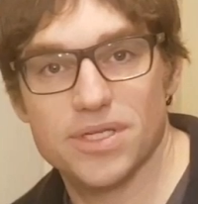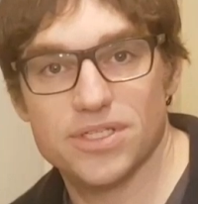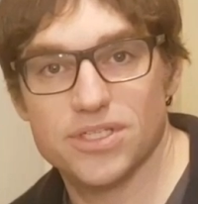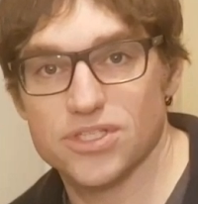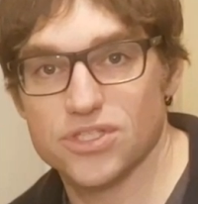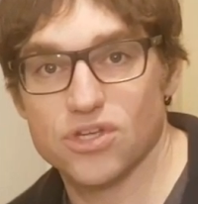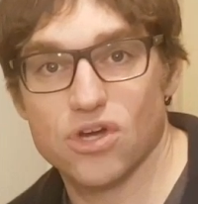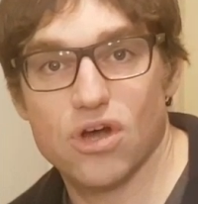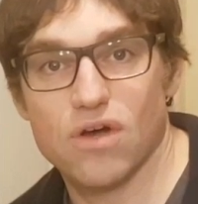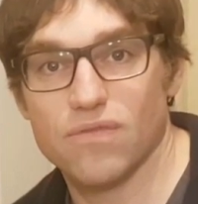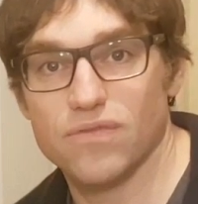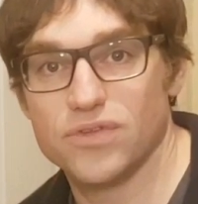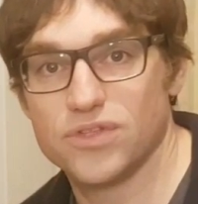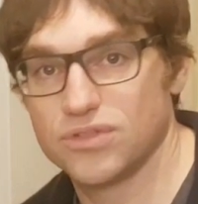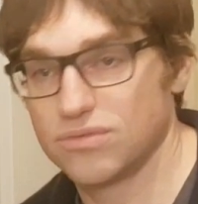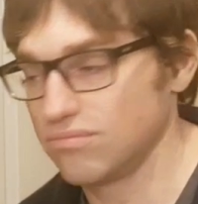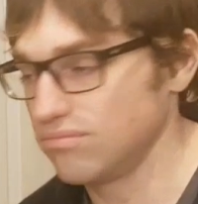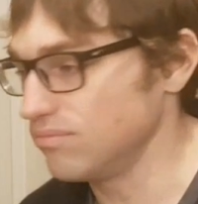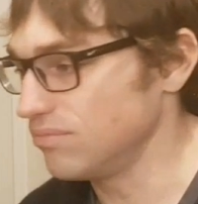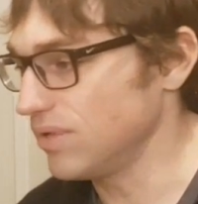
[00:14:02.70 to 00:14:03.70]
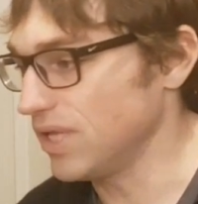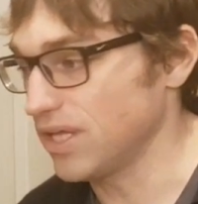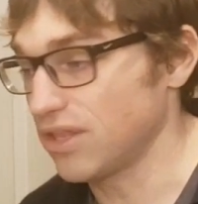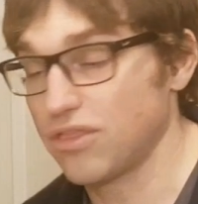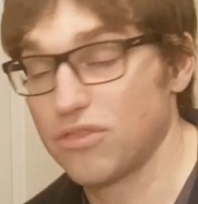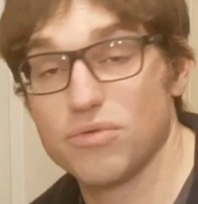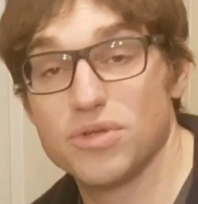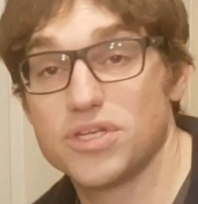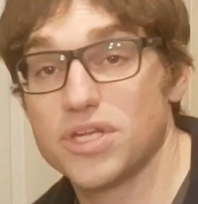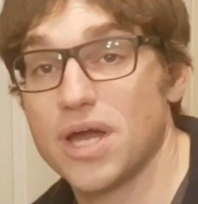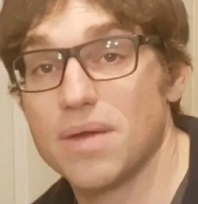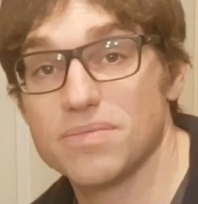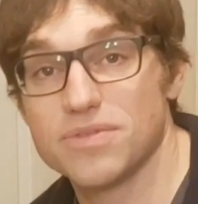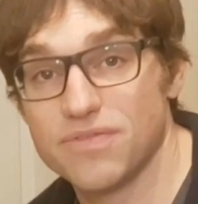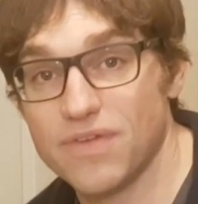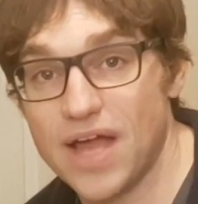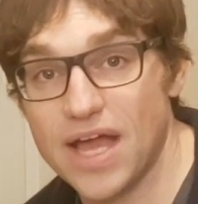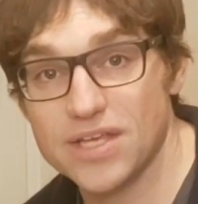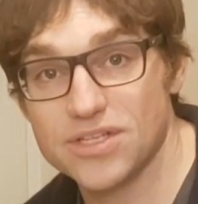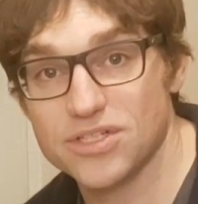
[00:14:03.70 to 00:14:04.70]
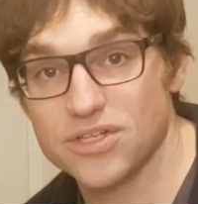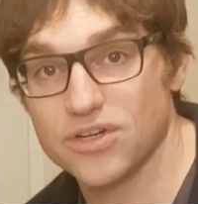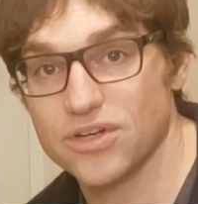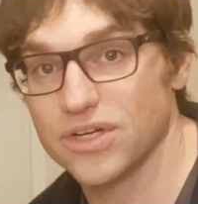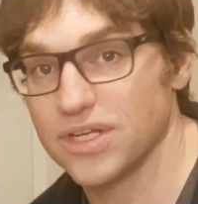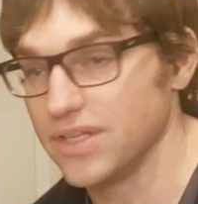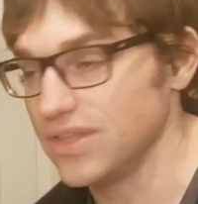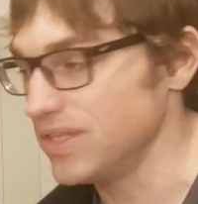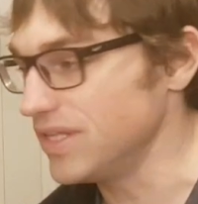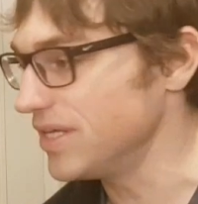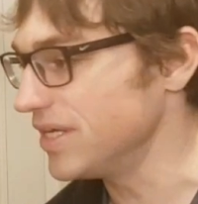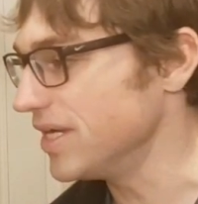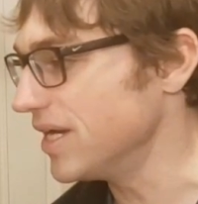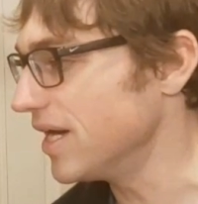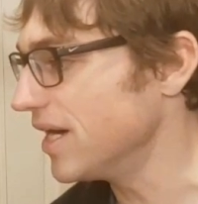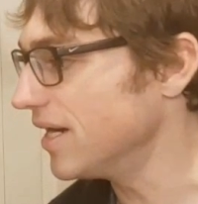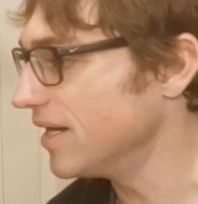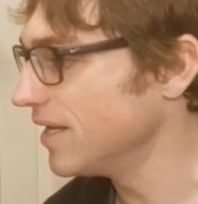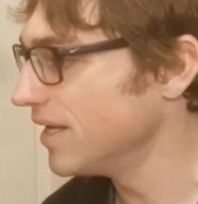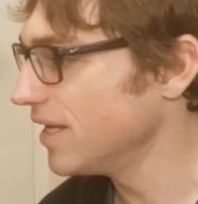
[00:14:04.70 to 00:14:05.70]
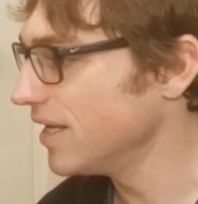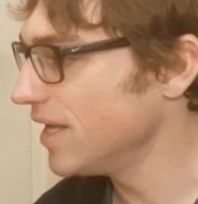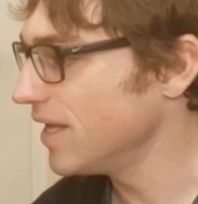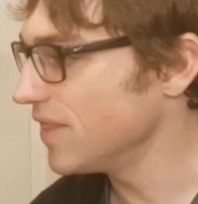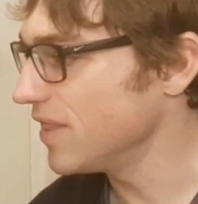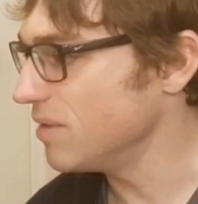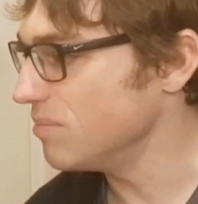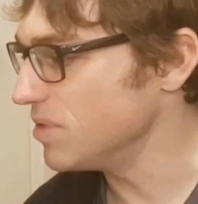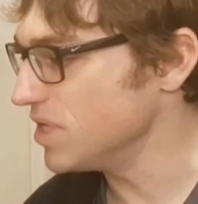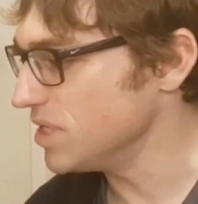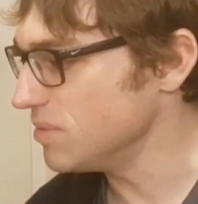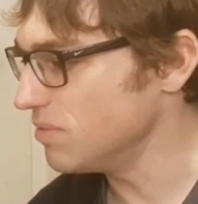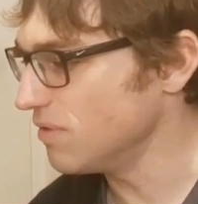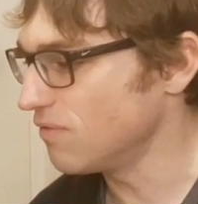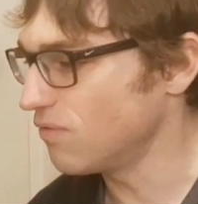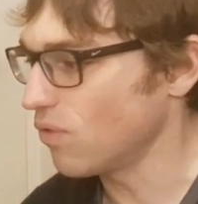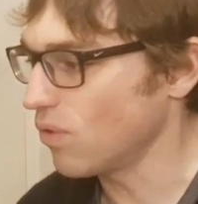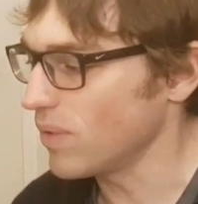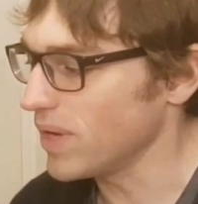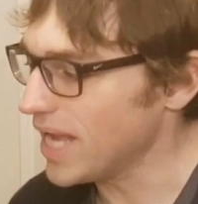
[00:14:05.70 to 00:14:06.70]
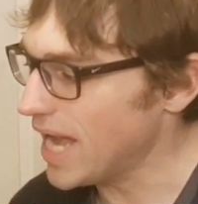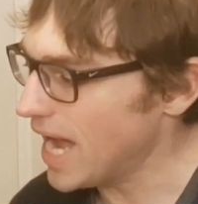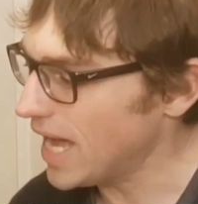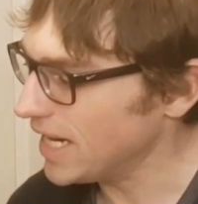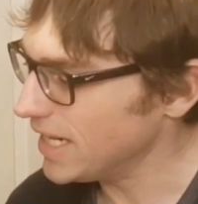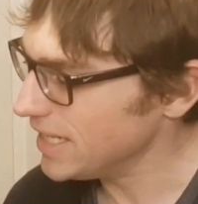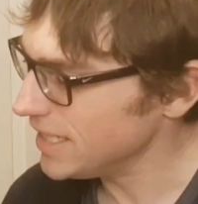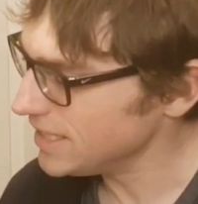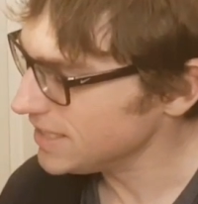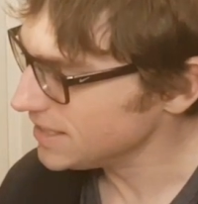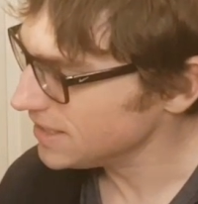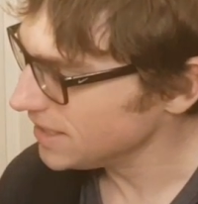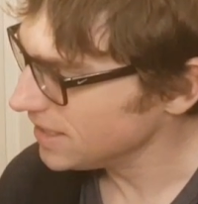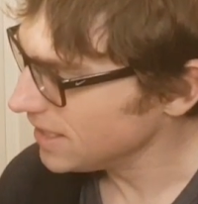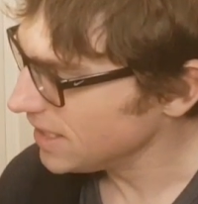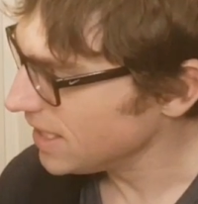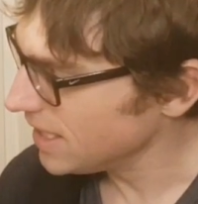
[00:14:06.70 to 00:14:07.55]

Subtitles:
it dissolved like 3 times faster in the mead before we added it.